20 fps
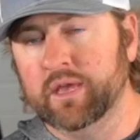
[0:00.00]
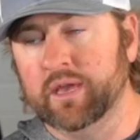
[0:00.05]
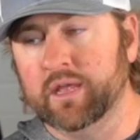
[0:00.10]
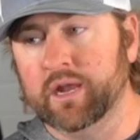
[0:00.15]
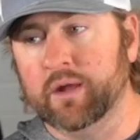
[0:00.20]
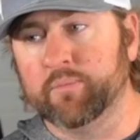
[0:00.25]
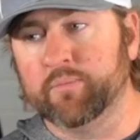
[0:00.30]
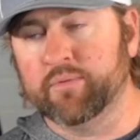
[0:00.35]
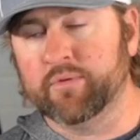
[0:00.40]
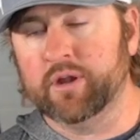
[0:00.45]

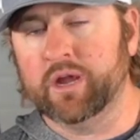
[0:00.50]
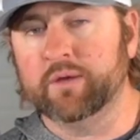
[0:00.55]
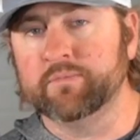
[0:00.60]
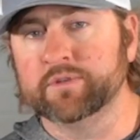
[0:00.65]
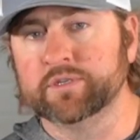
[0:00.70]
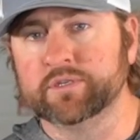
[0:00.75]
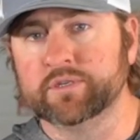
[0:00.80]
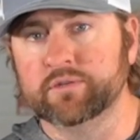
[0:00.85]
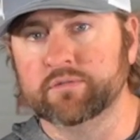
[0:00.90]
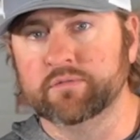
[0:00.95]
and I
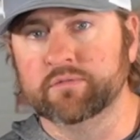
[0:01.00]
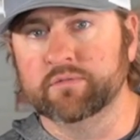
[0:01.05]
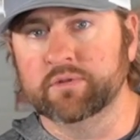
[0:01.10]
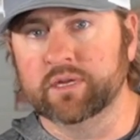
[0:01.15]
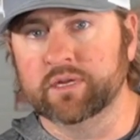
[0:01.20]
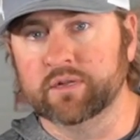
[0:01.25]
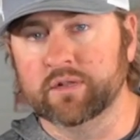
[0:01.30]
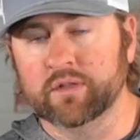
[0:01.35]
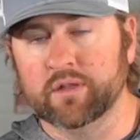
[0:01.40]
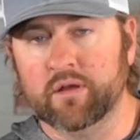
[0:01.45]
promise you,
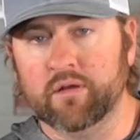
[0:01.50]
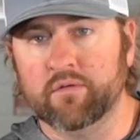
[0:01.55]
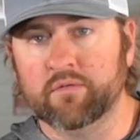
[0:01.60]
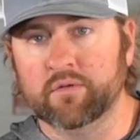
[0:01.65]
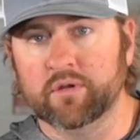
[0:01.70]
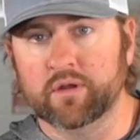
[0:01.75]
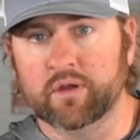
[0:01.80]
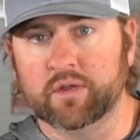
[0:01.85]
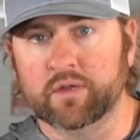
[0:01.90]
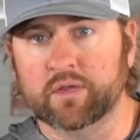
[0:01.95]
in the
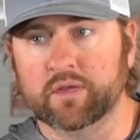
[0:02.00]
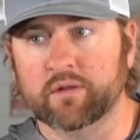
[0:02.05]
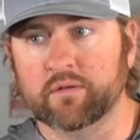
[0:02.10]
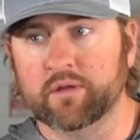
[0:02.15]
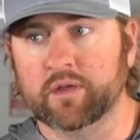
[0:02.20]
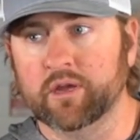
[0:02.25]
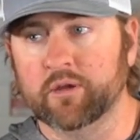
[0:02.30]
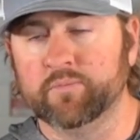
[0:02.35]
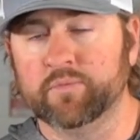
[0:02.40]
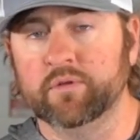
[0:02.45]
long run,
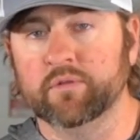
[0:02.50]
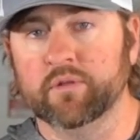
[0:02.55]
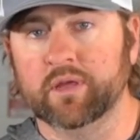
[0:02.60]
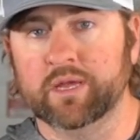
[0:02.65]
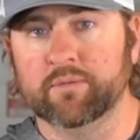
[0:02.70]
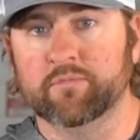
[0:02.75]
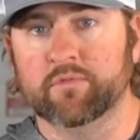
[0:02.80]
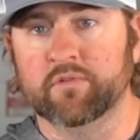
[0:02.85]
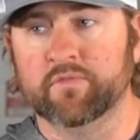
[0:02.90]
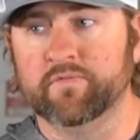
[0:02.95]
it'll help you
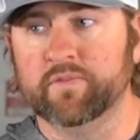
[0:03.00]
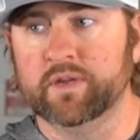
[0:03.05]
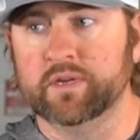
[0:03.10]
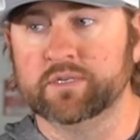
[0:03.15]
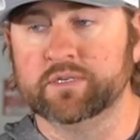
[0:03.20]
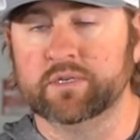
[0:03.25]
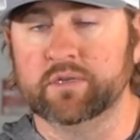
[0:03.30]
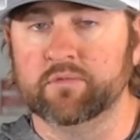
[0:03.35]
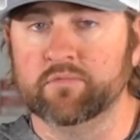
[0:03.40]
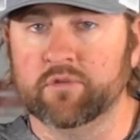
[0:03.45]
land more
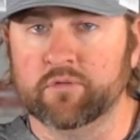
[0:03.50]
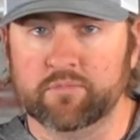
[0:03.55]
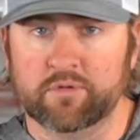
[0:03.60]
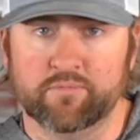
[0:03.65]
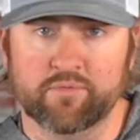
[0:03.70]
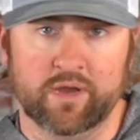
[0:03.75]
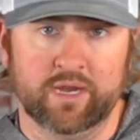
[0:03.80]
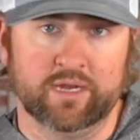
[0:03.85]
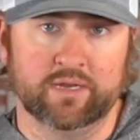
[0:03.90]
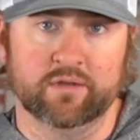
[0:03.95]
fish, and you won't be
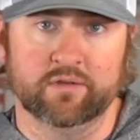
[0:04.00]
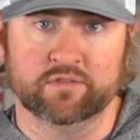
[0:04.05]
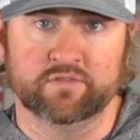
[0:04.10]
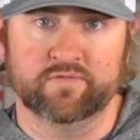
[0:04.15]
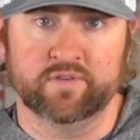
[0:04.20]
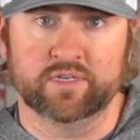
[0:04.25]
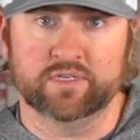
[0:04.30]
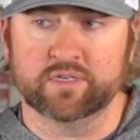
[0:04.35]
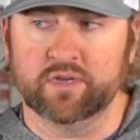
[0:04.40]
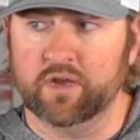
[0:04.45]
breaking those
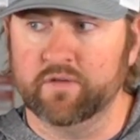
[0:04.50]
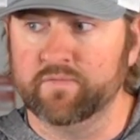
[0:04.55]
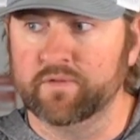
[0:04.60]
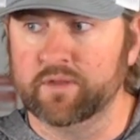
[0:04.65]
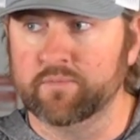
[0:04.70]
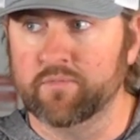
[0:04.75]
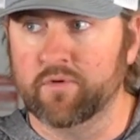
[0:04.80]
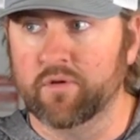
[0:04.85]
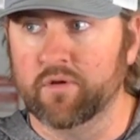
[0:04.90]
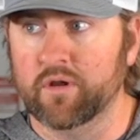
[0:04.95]
fish off
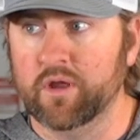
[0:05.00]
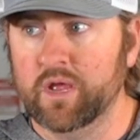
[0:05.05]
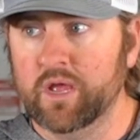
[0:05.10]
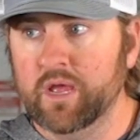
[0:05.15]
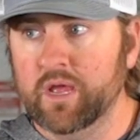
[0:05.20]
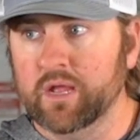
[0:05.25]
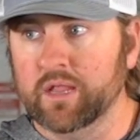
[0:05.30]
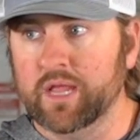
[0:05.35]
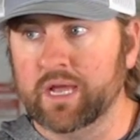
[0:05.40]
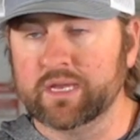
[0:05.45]
anymore.
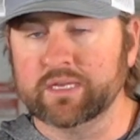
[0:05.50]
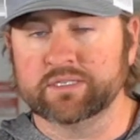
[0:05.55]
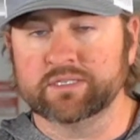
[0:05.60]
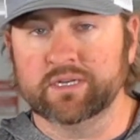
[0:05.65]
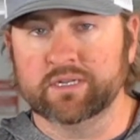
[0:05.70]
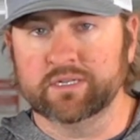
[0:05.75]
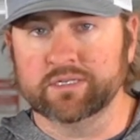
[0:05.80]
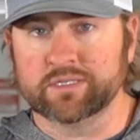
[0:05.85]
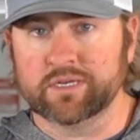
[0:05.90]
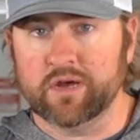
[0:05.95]
Like I
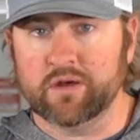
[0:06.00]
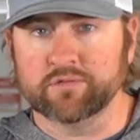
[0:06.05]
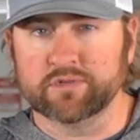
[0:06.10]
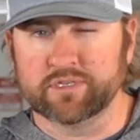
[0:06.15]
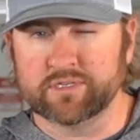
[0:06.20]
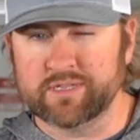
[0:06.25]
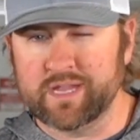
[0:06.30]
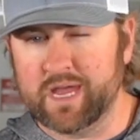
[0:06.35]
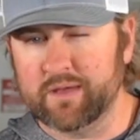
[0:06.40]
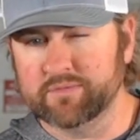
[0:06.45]
said, it's called
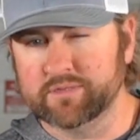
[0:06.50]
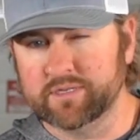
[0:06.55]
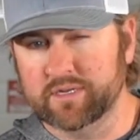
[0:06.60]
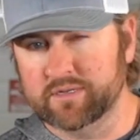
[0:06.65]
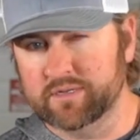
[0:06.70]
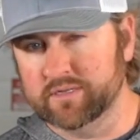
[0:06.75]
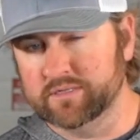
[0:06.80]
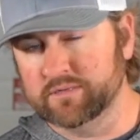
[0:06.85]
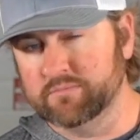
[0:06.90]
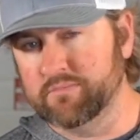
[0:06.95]
snap
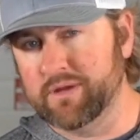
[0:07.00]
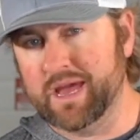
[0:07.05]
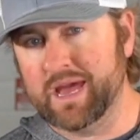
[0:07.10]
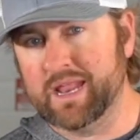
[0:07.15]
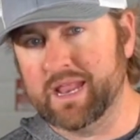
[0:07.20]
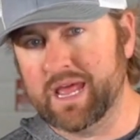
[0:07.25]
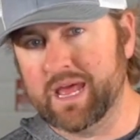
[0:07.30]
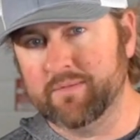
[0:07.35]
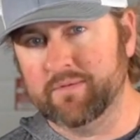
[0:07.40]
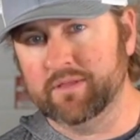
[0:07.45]
setting. It's a
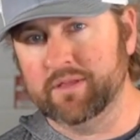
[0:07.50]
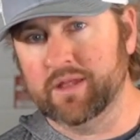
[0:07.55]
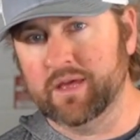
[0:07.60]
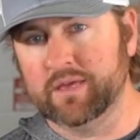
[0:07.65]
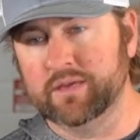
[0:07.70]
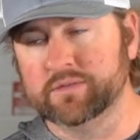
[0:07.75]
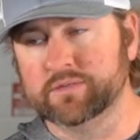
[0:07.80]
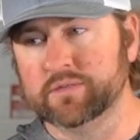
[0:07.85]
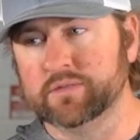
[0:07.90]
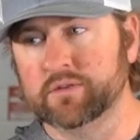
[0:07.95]
bad habit that I
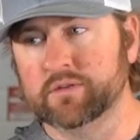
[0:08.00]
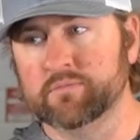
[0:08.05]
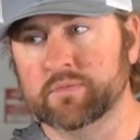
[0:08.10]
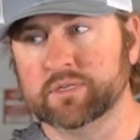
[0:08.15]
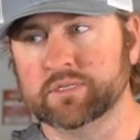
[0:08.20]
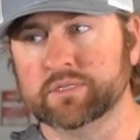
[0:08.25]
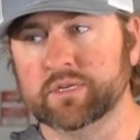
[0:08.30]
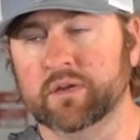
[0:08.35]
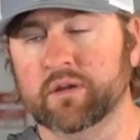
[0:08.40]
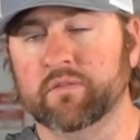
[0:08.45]
used to do
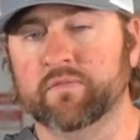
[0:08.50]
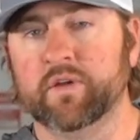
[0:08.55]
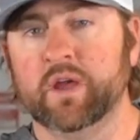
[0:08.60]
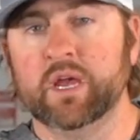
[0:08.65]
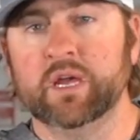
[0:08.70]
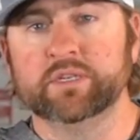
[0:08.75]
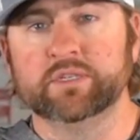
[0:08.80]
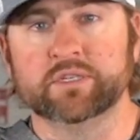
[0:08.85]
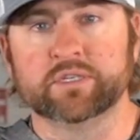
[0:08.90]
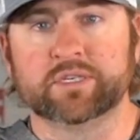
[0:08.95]
myself.
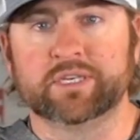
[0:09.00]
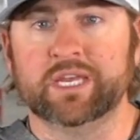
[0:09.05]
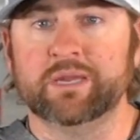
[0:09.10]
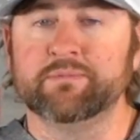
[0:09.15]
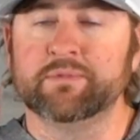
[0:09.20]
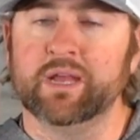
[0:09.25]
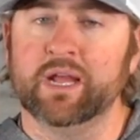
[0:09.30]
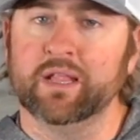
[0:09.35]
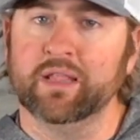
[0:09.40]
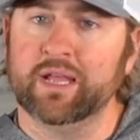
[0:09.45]
Just
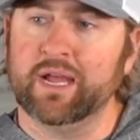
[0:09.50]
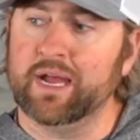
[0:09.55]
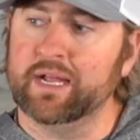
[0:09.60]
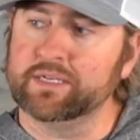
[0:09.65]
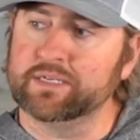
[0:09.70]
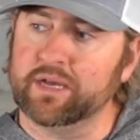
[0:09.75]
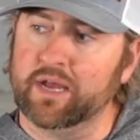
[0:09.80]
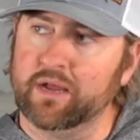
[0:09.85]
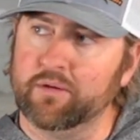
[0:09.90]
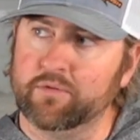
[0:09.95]
keep that
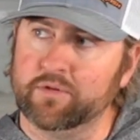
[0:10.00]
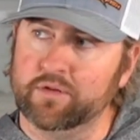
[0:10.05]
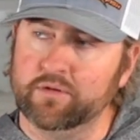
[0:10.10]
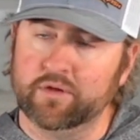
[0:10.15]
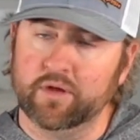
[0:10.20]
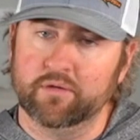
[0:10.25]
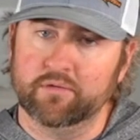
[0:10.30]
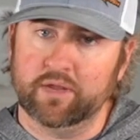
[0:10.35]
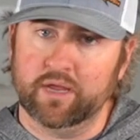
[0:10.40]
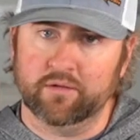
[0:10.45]
line tight when
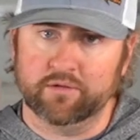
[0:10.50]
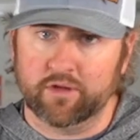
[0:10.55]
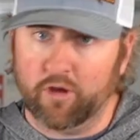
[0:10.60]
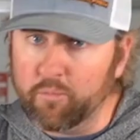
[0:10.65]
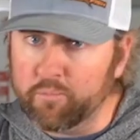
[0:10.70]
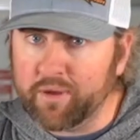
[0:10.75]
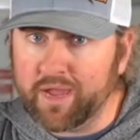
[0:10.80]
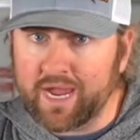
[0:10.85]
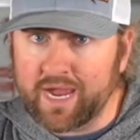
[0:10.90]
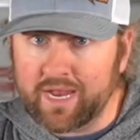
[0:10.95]
you go down.
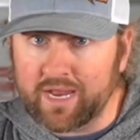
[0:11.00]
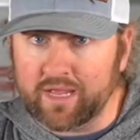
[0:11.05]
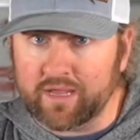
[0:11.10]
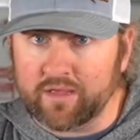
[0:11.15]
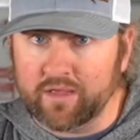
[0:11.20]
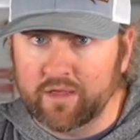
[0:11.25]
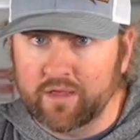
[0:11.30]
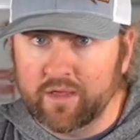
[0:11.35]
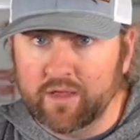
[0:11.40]
Don't panic.